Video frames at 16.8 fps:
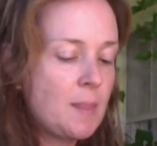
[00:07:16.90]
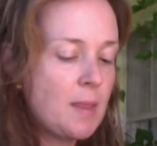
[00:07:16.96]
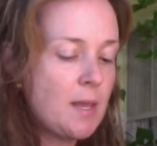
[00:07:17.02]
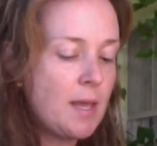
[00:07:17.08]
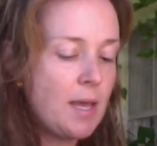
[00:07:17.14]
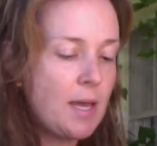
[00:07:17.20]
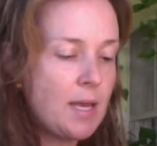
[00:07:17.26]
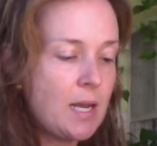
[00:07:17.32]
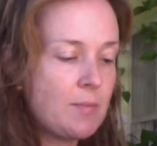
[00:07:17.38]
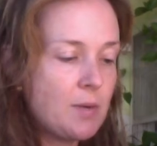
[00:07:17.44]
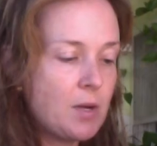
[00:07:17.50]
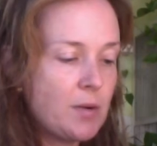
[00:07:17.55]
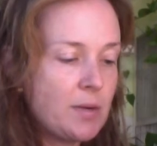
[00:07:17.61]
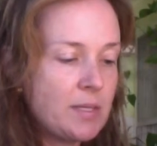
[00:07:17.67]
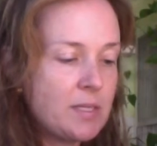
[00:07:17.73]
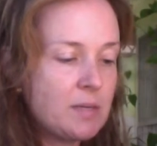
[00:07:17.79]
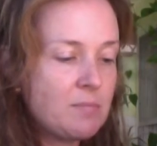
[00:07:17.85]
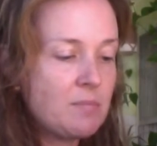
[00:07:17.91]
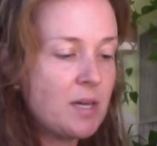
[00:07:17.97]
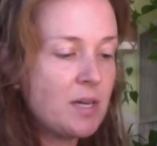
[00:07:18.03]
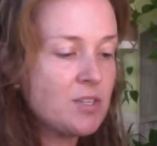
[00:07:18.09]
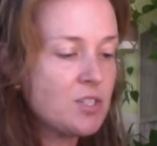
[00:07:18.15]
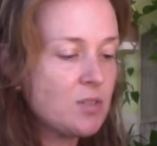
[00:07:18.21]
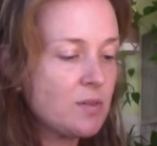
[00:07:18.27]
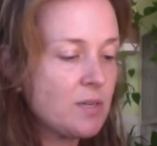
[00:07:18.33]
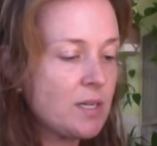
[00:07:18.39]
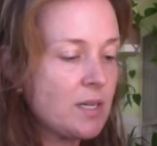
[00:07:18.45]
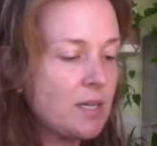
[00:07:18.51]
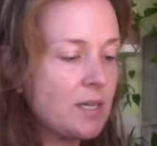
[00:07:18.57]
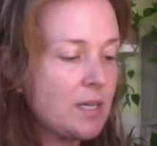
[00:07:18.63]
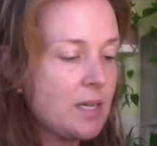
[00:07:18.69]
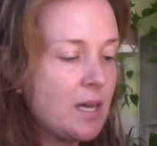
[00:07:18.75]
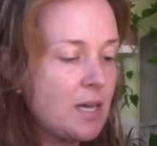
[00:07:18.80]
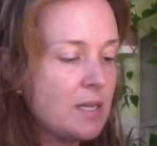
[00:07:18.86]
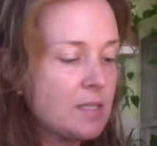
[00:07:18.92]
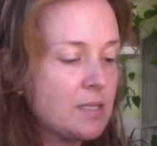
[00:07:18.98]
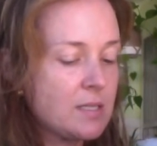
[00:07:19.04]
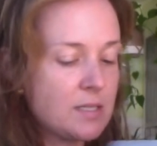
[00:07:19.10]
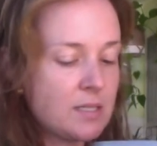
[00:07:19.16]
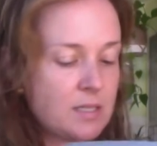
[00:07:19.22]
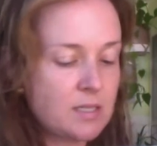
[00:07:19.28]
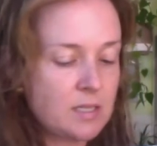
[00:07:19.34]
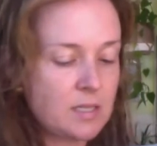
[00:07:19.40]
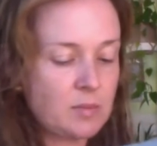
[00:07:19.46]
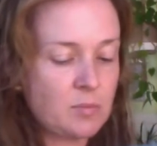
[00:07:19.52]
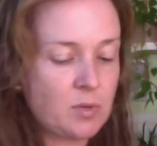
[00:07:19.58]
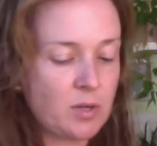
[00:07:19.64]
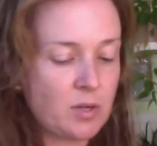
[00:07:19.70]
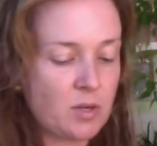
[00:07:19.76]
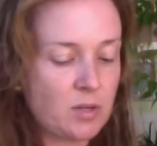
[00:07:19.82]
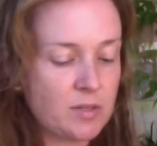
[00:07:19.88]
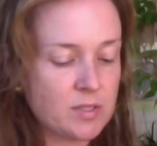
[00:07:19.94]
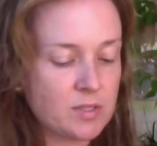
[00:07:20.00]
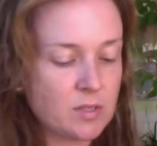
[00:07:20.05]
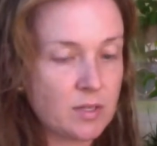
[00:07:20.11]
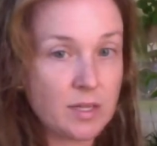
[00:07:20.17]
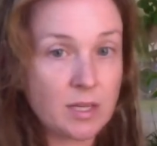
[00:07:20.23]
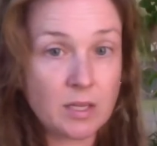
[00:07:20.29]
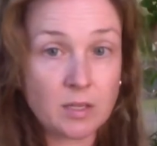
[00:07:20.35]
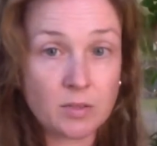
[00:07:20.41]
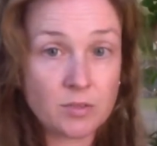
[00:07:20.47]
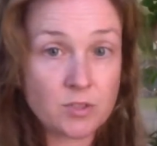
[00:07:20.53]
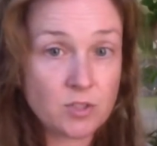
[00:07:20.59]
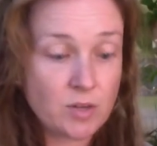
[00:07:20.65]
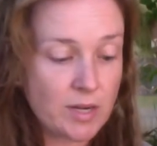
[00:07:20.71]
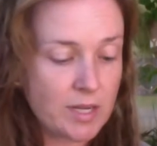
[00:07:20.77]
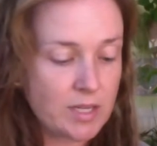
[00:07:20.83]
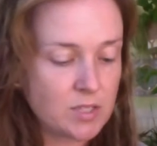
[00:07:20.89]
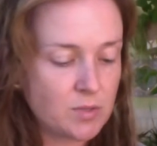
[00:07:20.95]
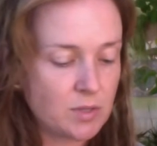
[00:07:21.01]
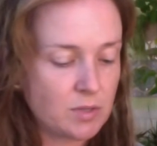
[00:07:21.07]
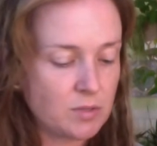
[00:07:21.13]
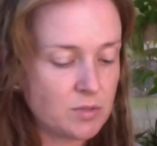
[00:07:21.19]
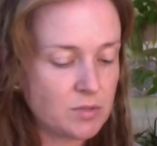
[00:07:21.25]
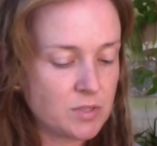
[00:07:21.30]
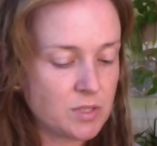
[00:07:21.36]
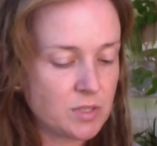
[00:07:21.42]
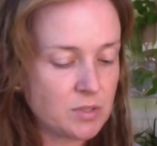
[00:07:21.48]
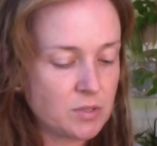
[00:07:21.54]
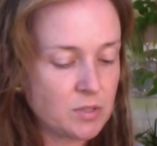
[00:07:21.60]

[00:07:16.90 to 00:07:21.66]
And I'm going to measure it against, I'm putting all this on like a little tray so I don't lose it.